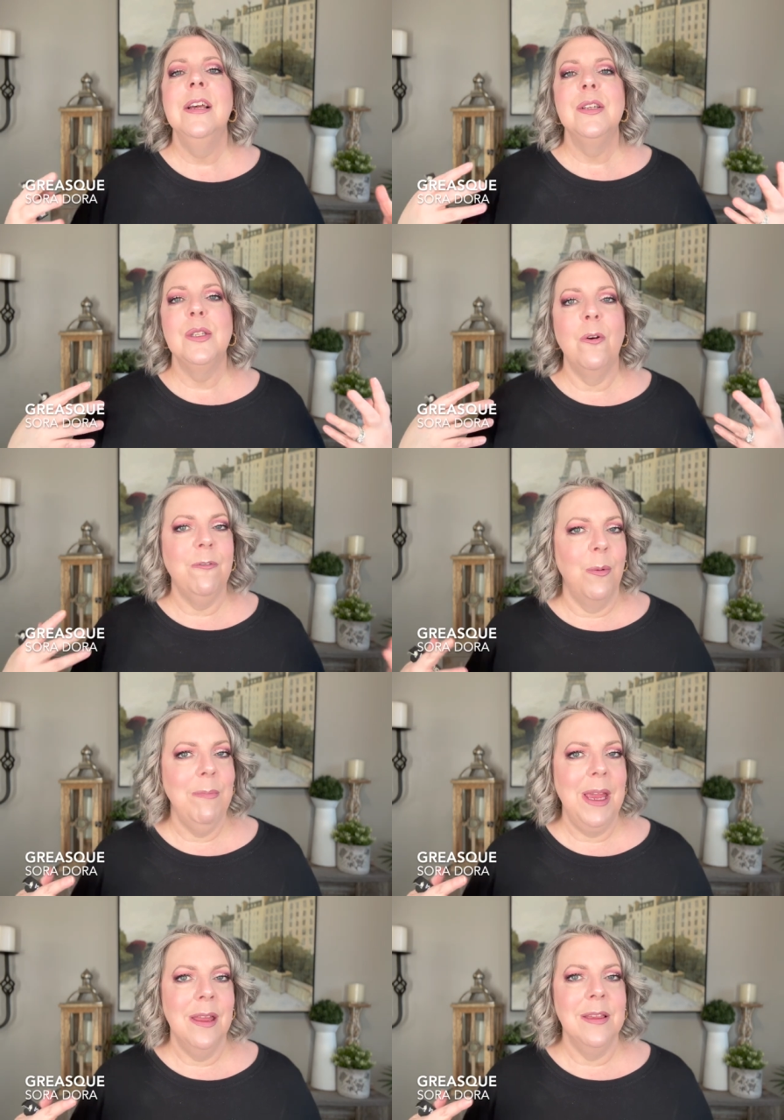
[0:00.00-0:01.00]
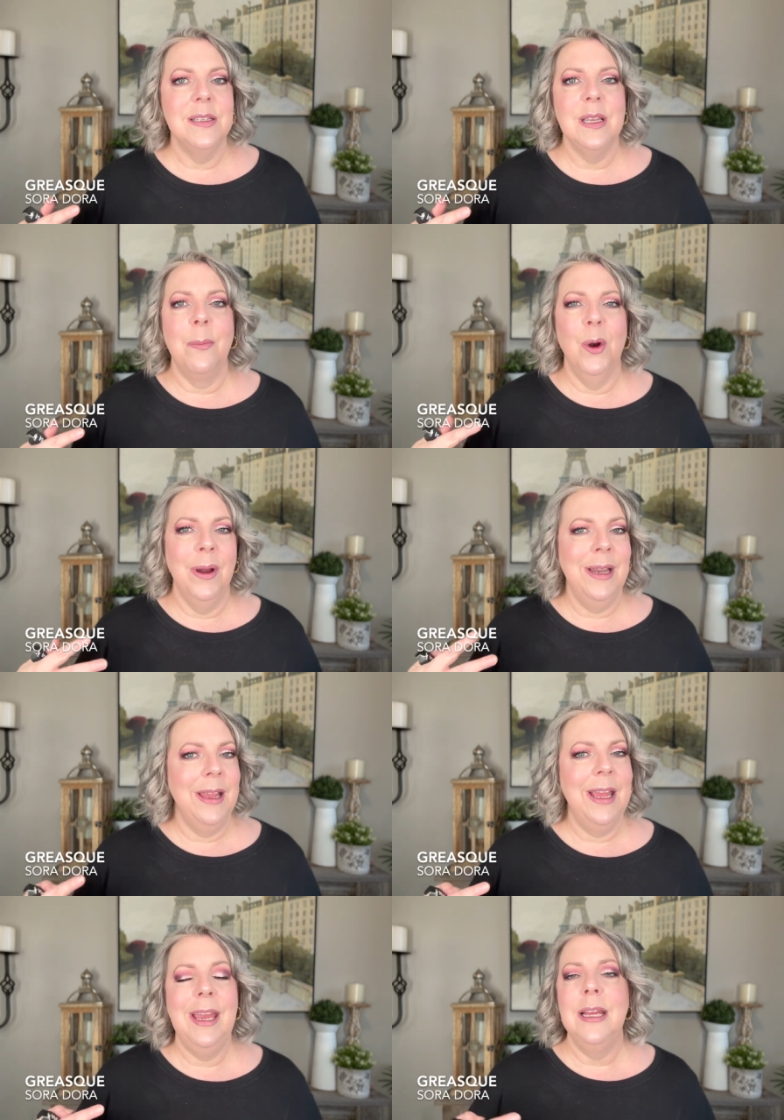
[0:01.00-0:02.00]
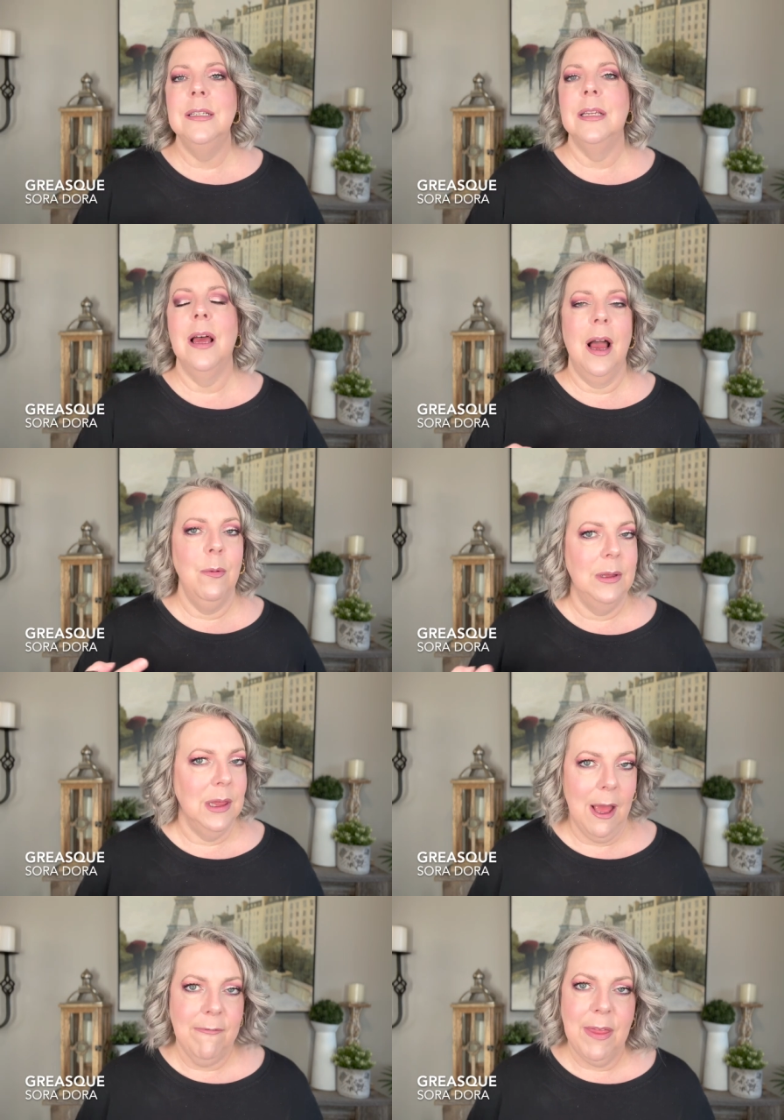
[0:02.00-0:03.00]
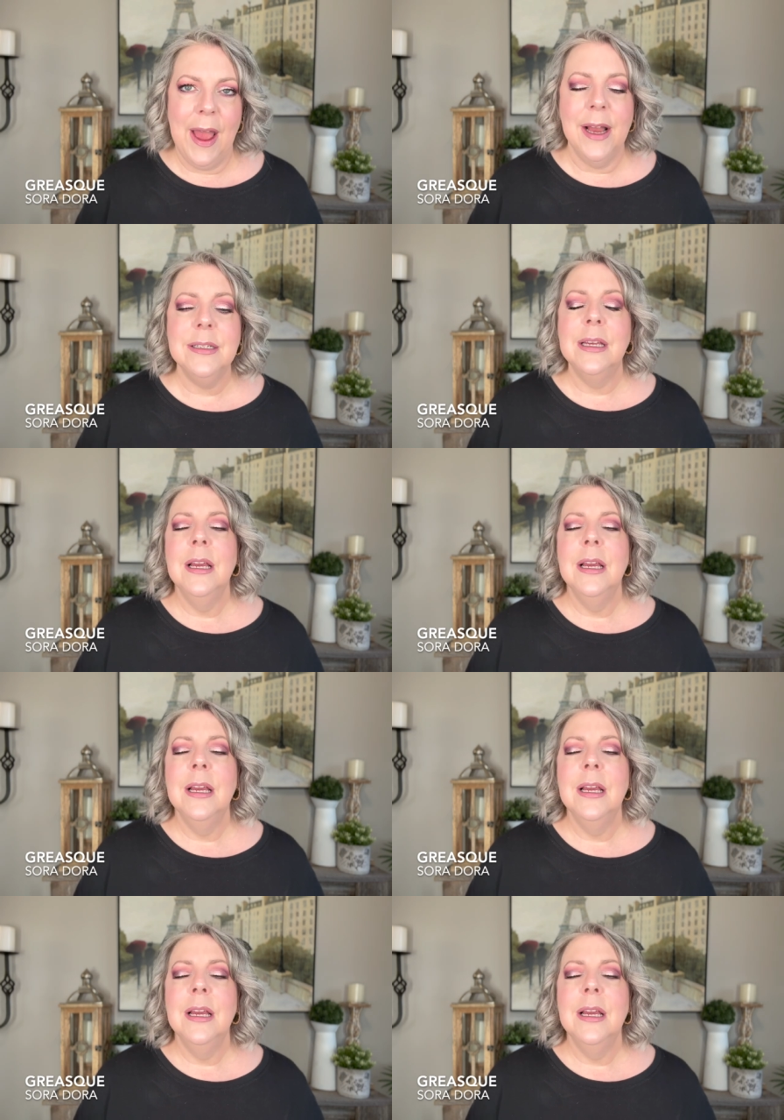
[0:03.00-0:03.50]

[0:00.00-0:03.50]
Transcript: So for me in the summer in the heat, I would love that.